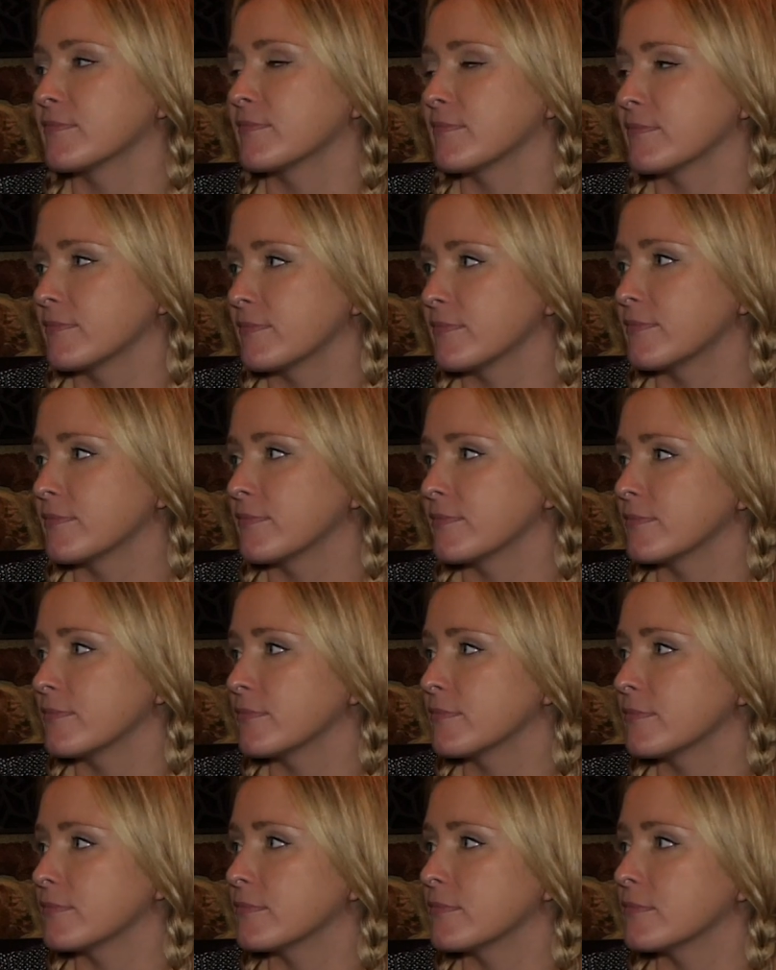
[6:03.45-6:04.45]

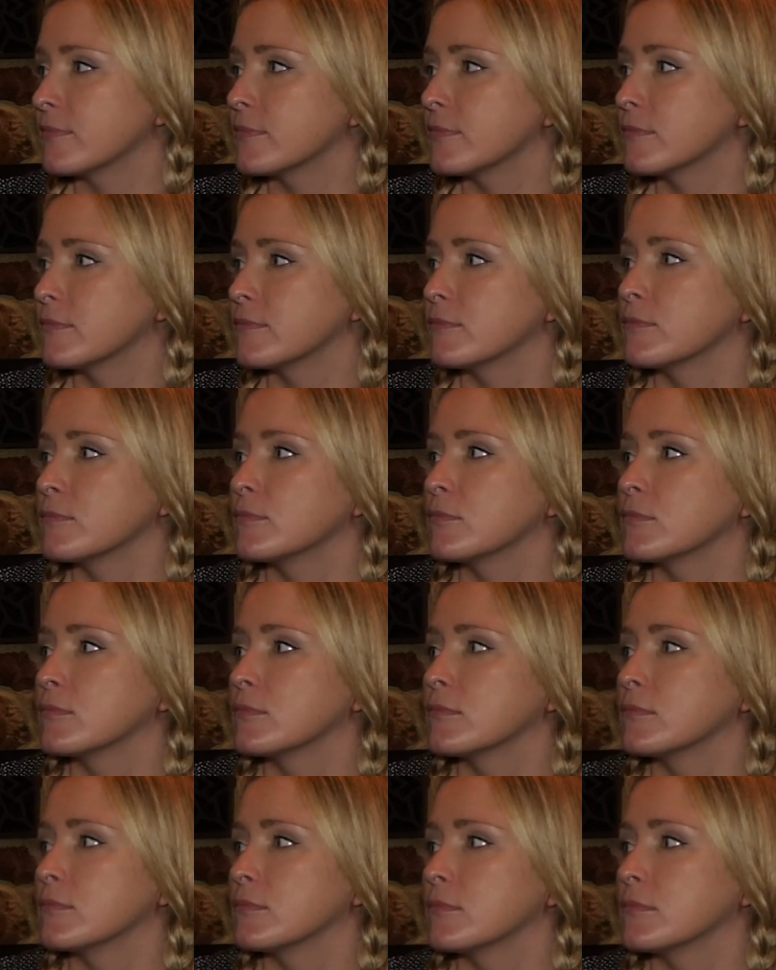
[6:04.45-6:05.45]

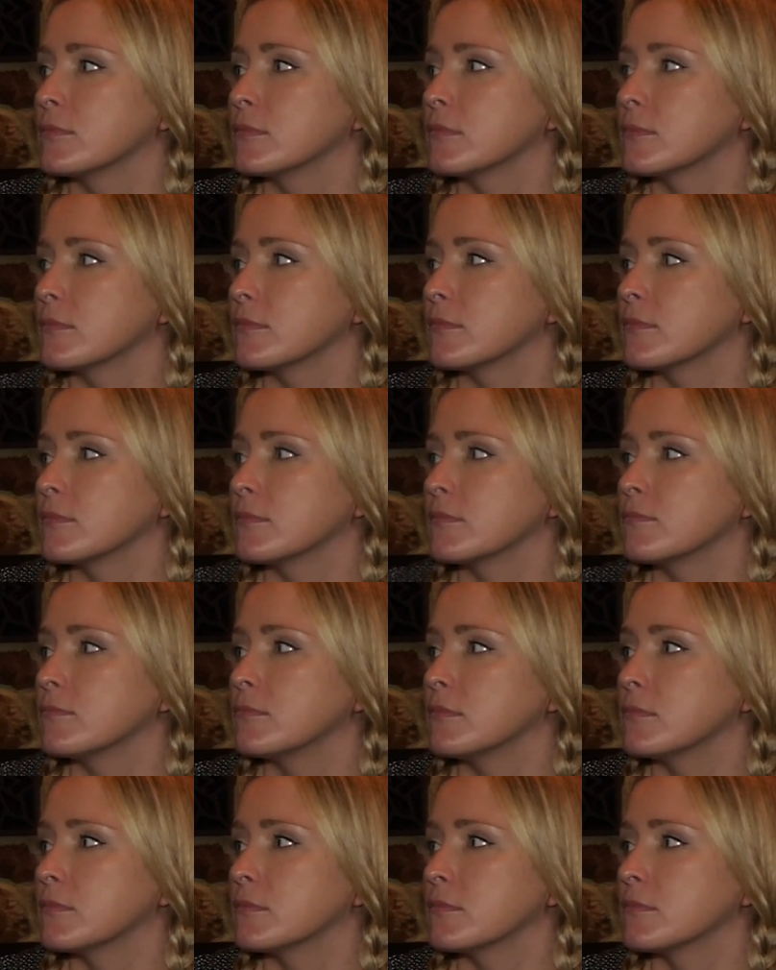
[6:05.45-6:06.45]

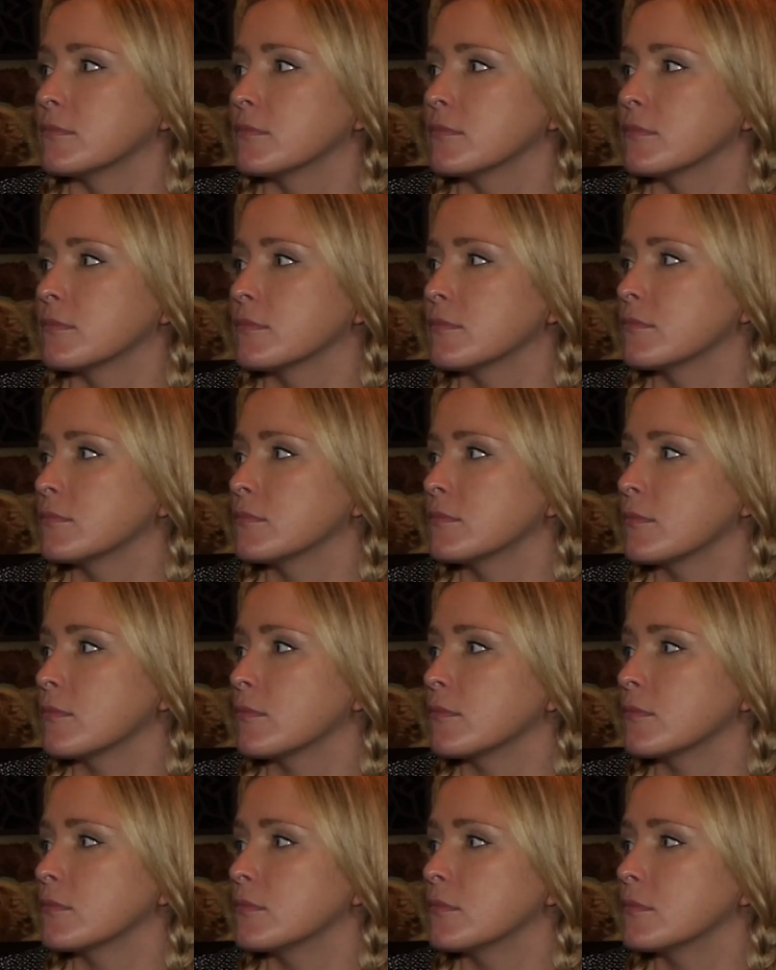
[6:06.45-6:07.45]

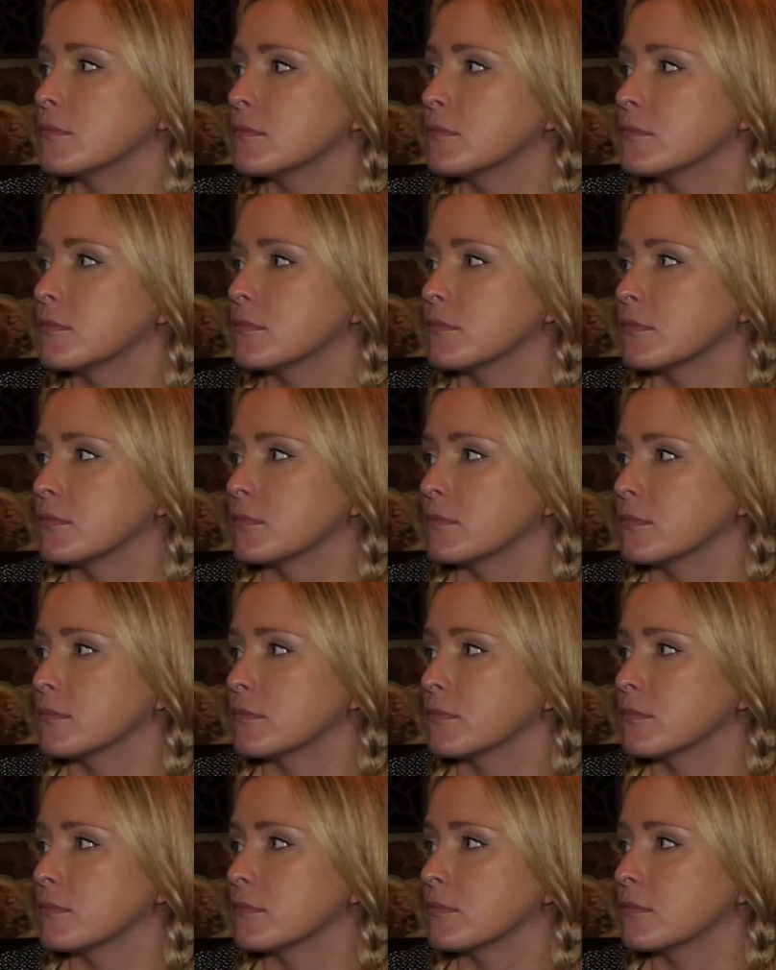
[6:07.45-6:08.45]

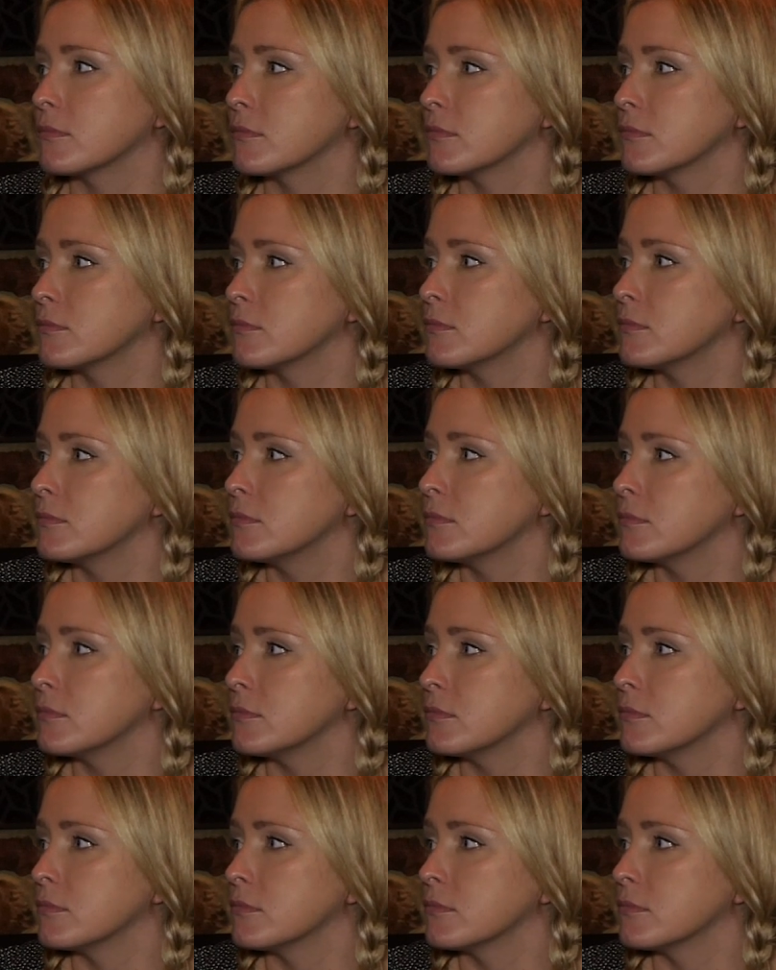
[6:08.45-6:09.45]

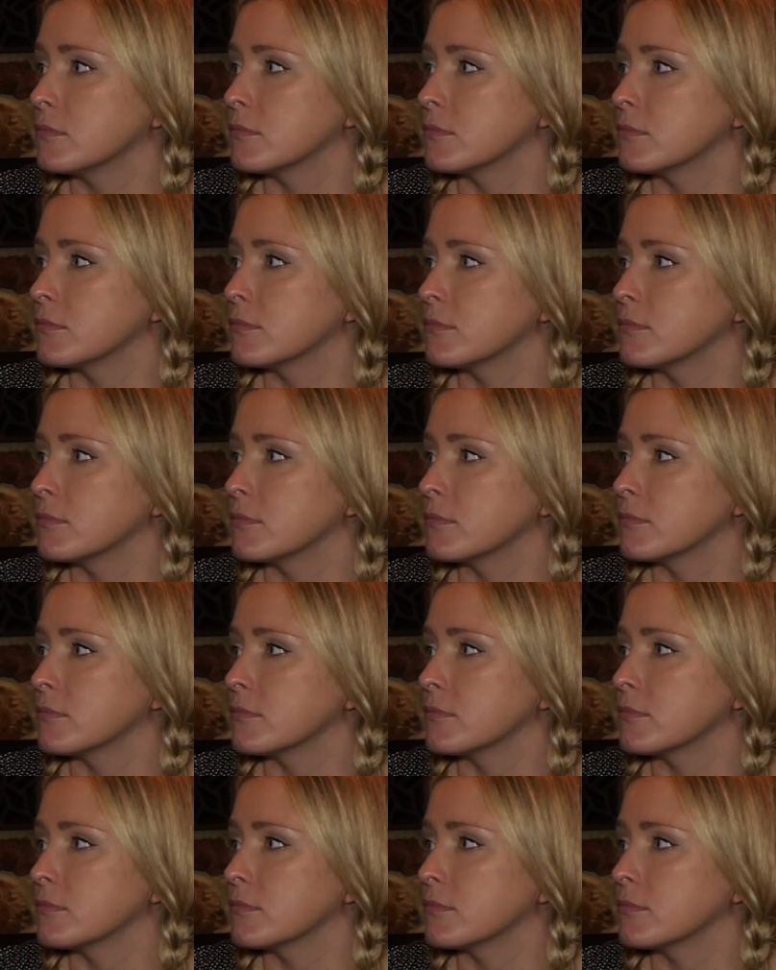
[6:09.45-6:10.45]

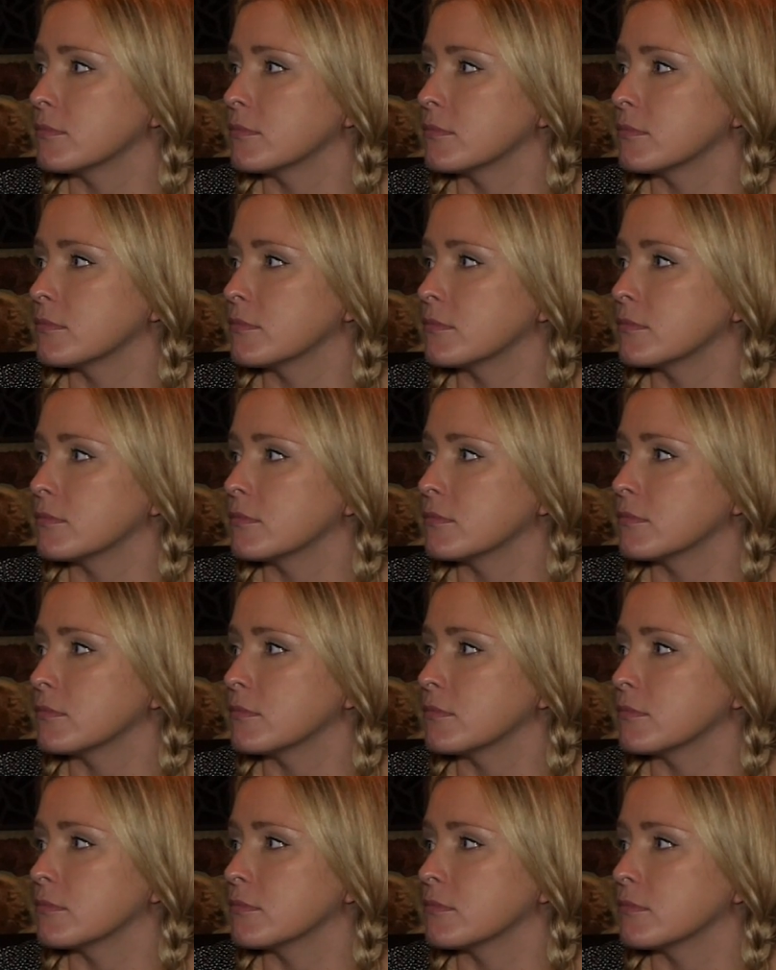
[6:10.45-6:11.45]
[no speech]